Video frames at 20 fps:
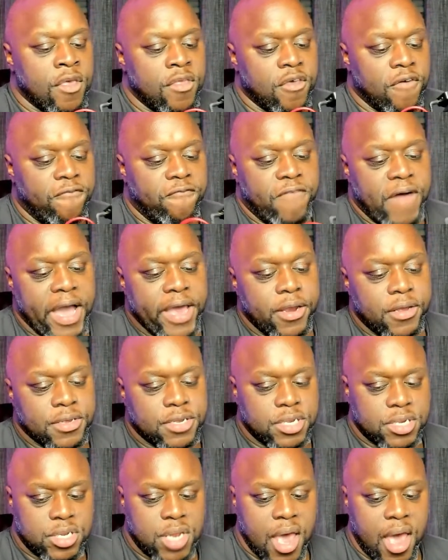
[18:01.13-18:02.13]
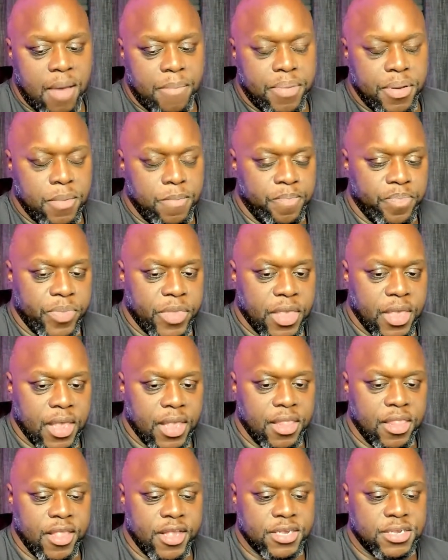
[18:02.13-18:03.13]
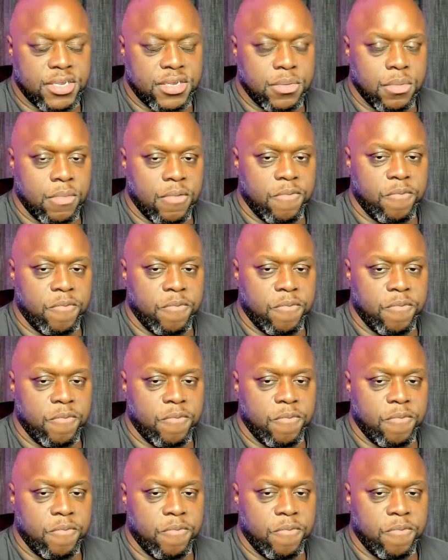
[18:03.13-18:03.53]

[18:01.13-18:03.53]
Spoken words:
The final step in this